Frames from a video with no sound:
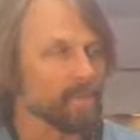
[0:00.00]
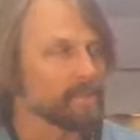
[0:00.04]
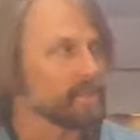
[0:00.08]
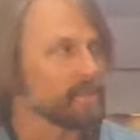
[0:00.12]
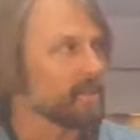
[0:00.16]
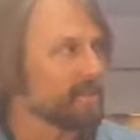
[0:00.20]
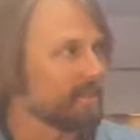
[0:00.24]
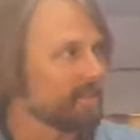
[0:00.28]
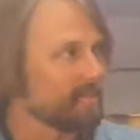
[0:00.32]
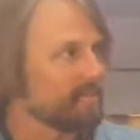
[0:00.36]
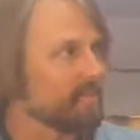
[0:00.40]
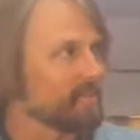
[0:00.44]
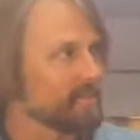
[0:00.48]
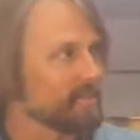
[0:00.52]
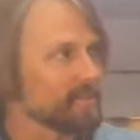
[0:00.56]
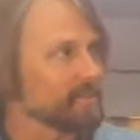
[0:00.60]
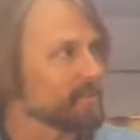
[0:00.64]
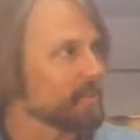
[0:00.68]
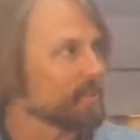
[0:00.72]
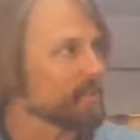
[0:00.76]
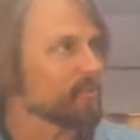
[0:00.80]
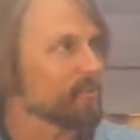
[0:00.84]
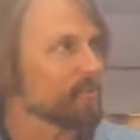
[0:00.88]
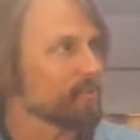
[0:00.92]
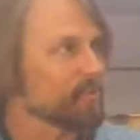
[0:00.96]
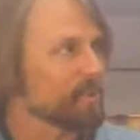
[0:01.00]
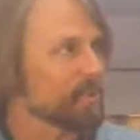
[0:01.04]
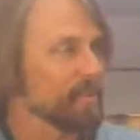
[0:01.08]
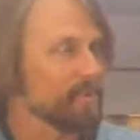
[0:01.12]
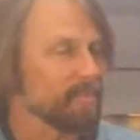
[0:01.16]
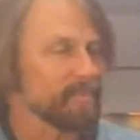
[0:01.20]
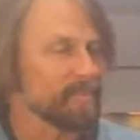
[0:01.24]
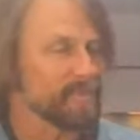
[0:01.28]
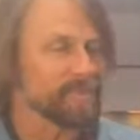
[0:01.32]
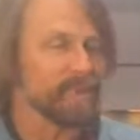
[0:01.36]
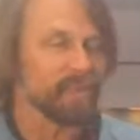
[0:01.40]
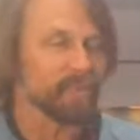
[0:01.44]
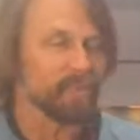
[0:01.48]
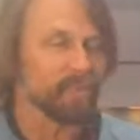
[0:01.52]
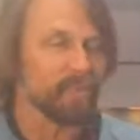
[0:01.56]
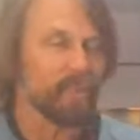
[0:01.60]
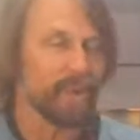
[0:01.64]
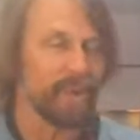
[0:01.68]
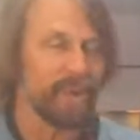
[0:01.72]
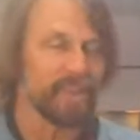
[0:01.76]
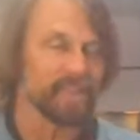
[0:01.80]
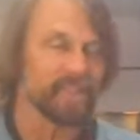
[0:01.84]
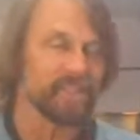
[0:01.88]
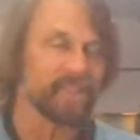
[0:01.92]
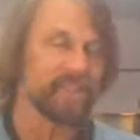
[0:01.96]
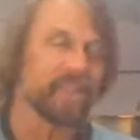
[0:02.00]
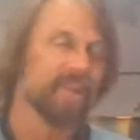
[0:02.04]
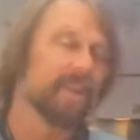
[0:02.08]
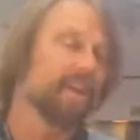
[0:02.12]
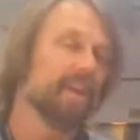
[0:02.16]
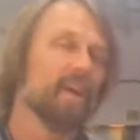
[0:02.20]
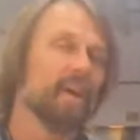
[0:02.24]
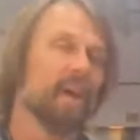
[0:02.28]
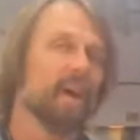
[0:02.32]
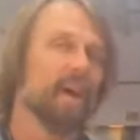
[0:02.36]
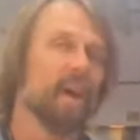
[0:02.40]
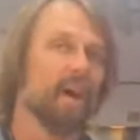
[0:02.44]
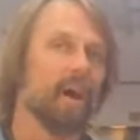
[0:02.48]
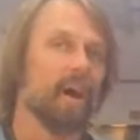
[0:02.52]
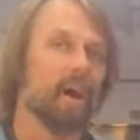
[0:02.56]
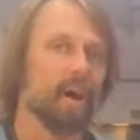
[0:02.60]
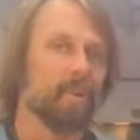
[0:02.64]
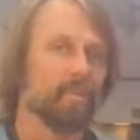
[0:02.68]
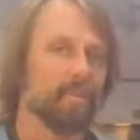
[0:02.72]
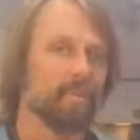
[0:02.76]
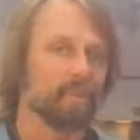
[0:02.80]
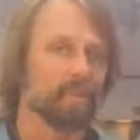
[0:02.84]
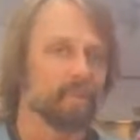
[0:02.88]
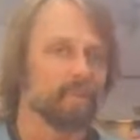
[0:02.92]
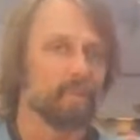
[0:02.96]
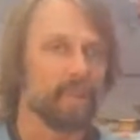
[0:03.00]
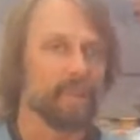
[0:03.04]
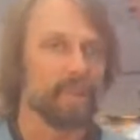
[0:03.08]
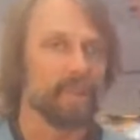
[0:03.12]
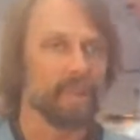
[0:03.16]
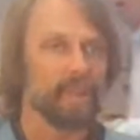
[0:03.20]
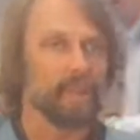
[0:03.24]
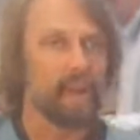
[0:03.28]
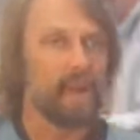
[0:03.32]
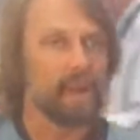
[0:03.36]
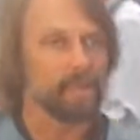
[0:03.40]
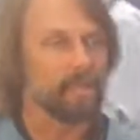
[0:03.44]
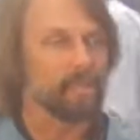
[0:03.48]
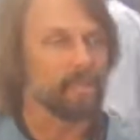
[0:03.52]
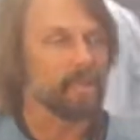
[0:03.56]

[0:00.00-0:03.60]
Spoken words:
us live in such freedom in such ways. There's really a lot